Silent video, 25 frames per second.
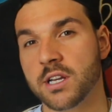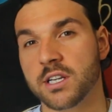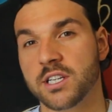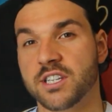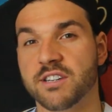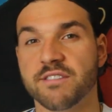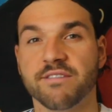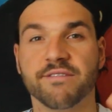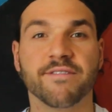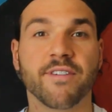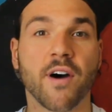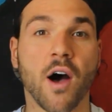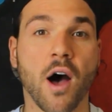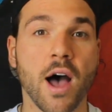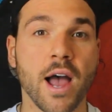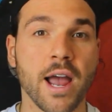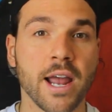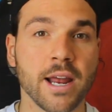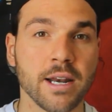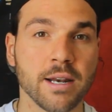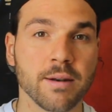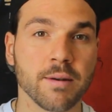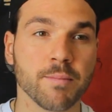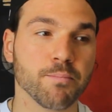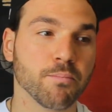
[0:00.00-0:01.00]

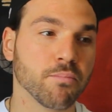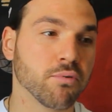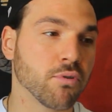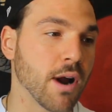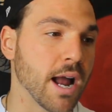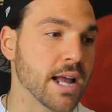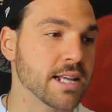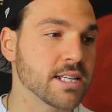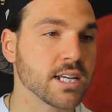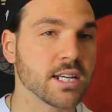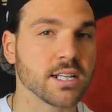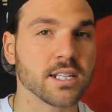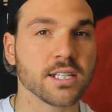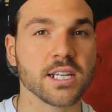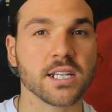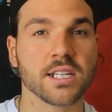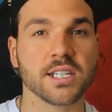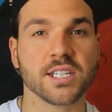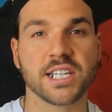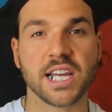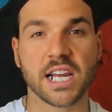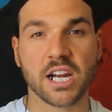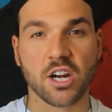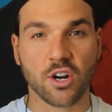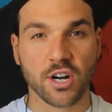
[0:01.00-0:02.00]
divine presence and
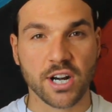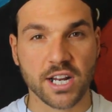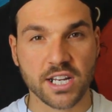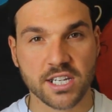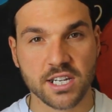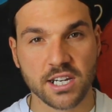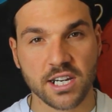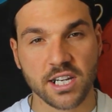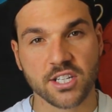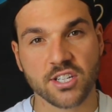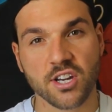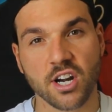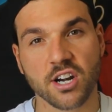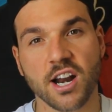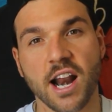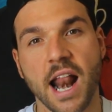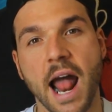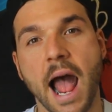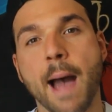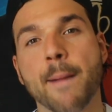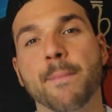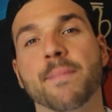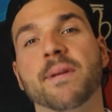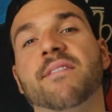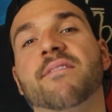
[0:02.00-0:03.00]
synchronicity started
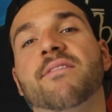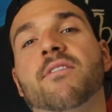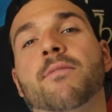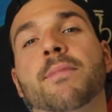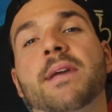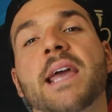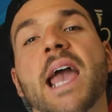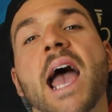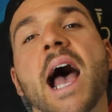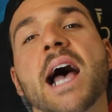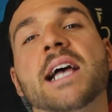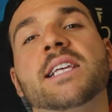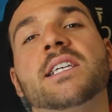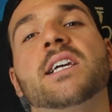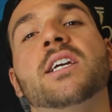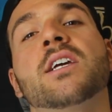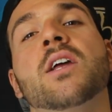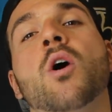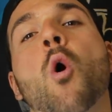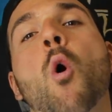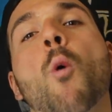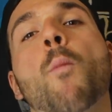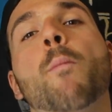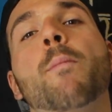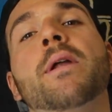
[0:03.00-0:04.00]
happening for me as I
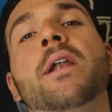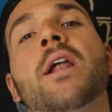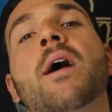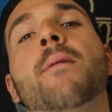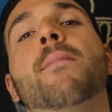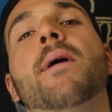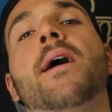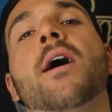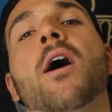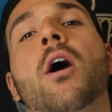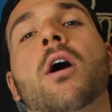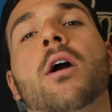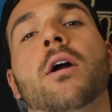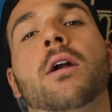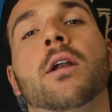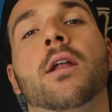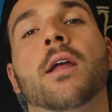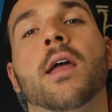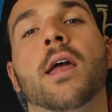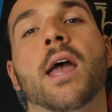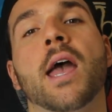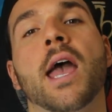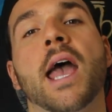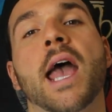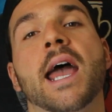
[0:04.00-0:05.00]
opened up my heart
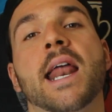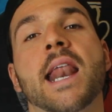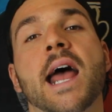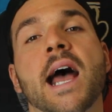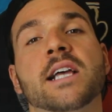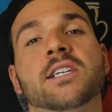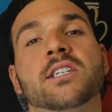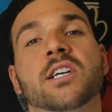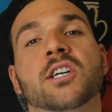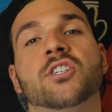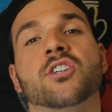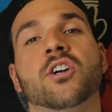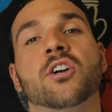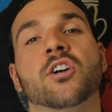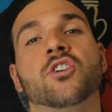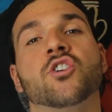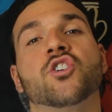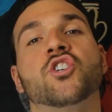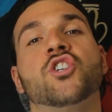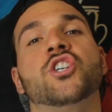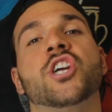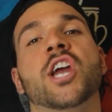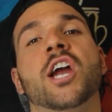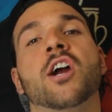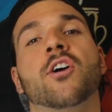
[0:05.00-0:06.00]
and as I started
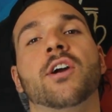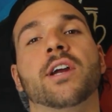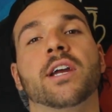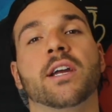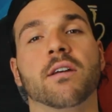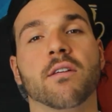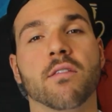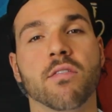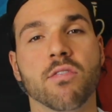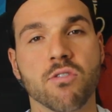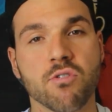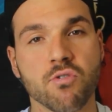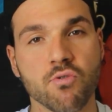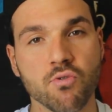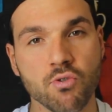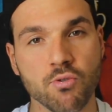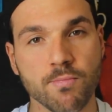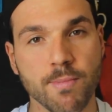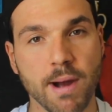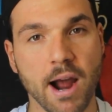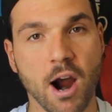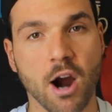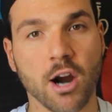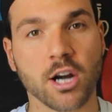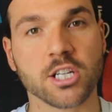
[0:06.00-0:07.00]
sharing through
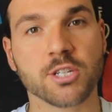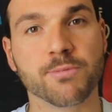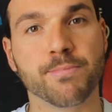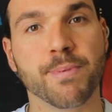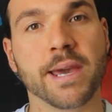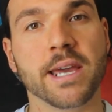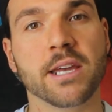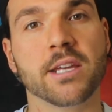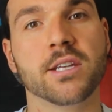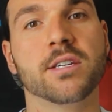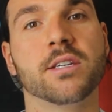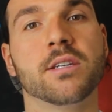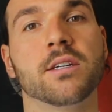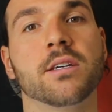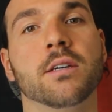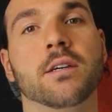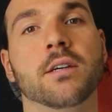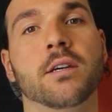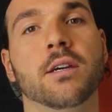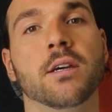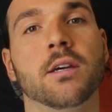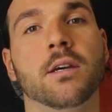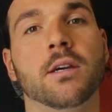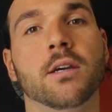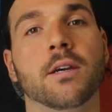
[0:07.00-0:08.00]
my heart space.
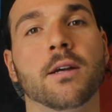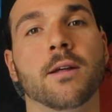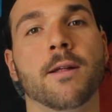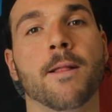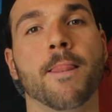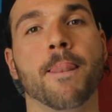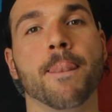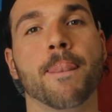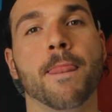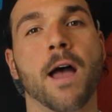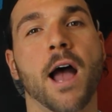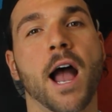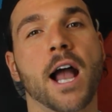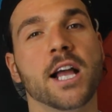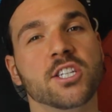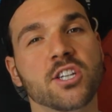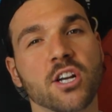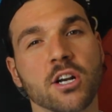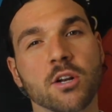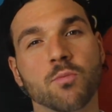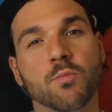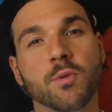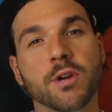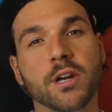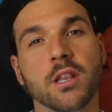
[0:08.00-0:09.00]
I
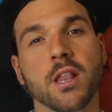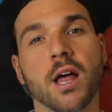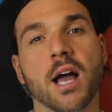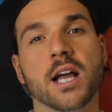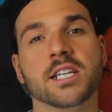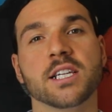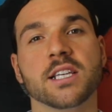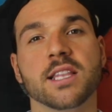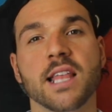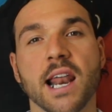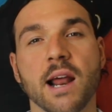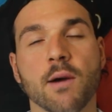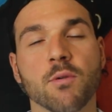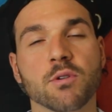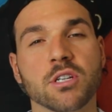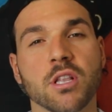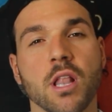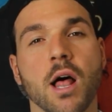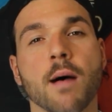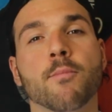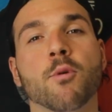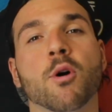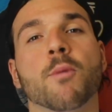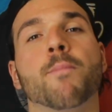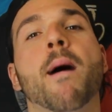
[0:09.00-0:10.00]
started realizing that I was a
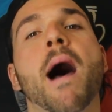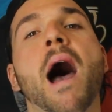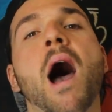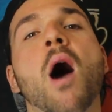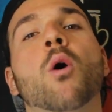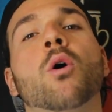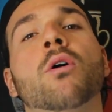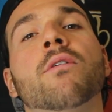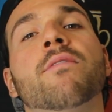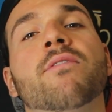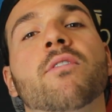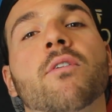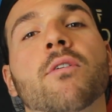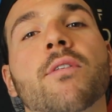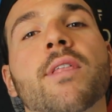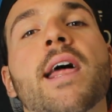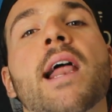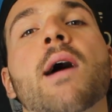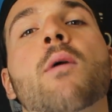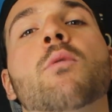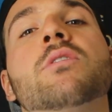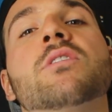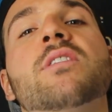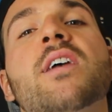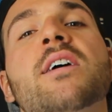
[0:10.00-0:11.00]
lot more powerful than I
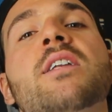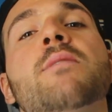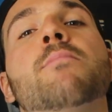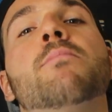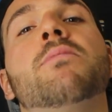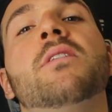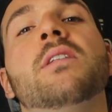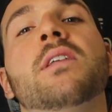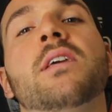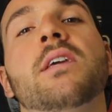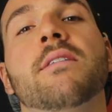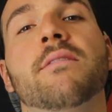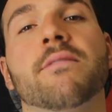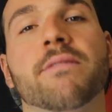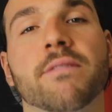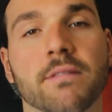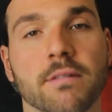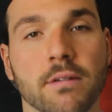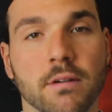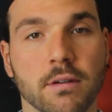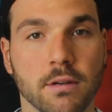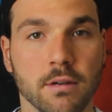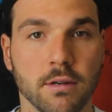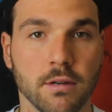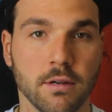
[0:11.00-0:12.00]
was led to believe.
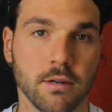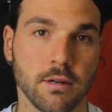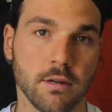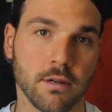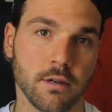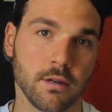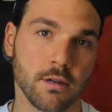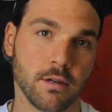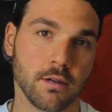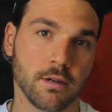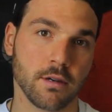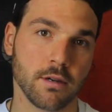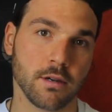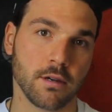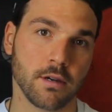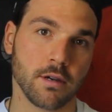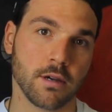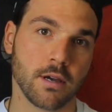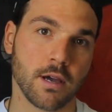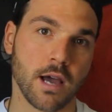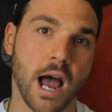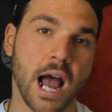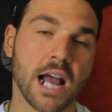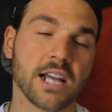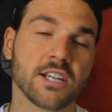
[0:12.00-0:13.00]

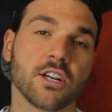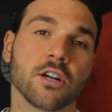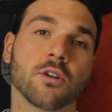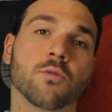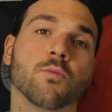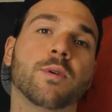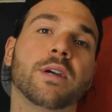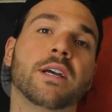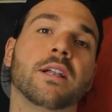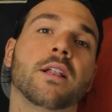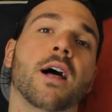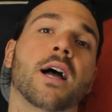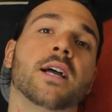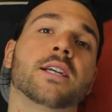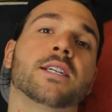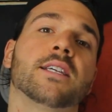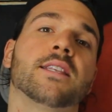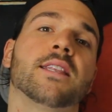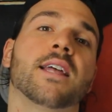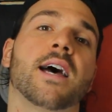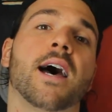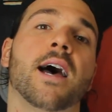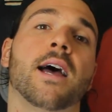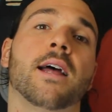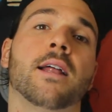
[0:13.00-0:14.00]
I started realizing
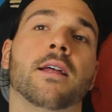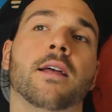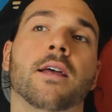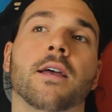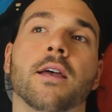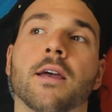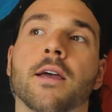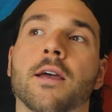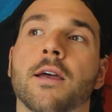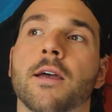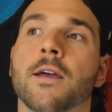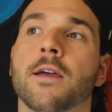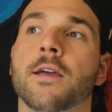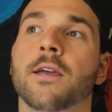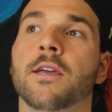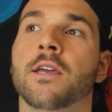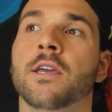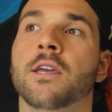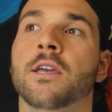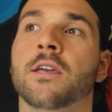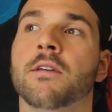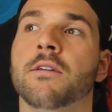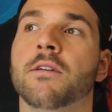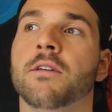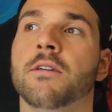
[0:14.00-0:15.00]
that,
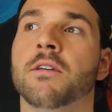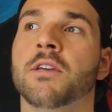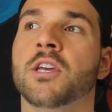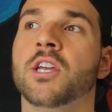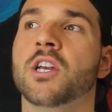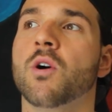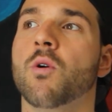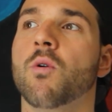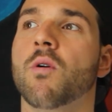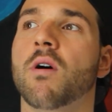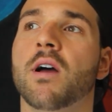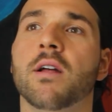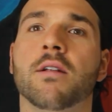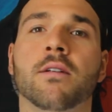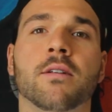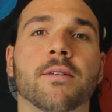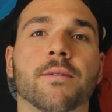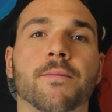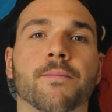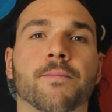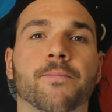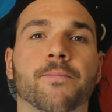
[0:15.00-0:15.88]
you know what?